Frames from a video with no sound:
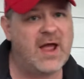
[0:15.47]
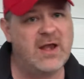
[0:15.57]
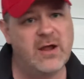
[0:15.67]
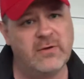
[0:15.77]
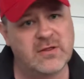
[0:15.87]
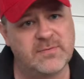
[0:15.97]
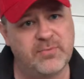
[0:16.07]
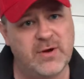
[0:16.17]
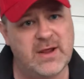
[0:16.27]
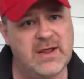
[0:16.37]
I know it's
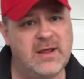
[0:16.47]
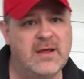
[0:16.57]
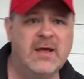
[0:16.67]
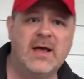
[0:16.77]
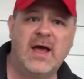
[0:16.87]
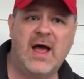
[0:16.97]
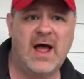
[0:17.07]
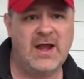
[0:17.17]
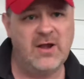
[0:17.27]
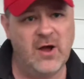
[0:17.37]
spring,
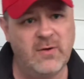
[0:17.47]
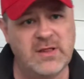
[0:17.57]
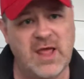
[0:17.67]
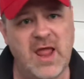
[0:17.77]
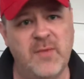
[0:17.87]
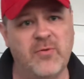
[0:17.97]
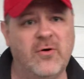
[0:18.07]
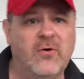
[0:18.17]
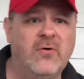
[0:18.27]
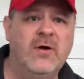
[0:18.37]
I know it's
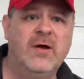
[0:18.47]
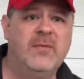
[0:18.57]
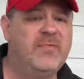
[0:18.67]
April,